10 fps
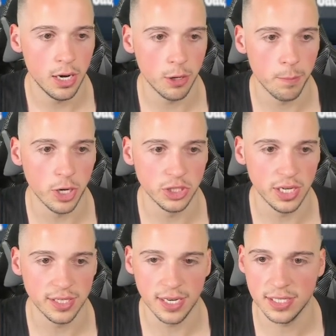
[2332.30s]

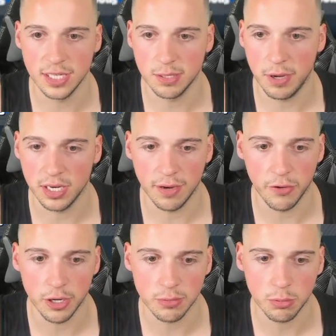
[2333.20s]
Okbaji as our 6th man,
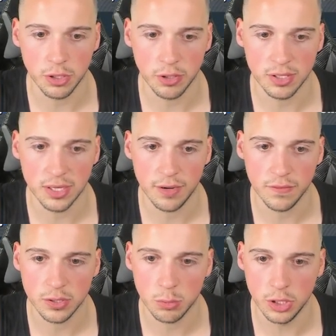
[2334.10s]
giving us really good
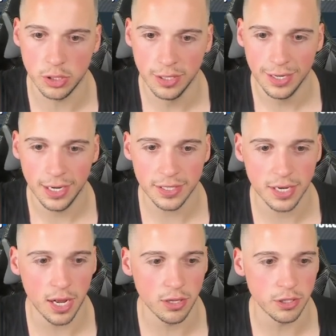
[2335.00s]
stuff as well. How's
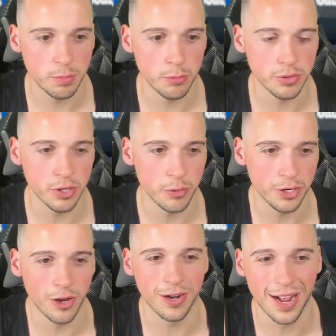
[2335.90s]
Carlos Boozer
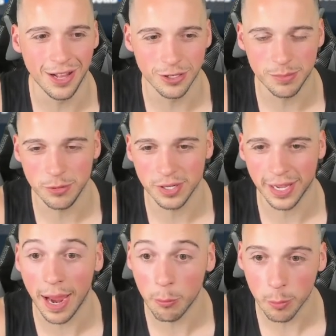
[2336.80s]
doing? Not Carlos Boozer.
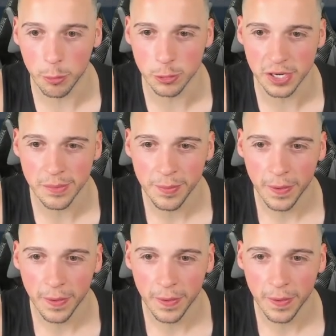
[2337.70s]
Cameron Boozer.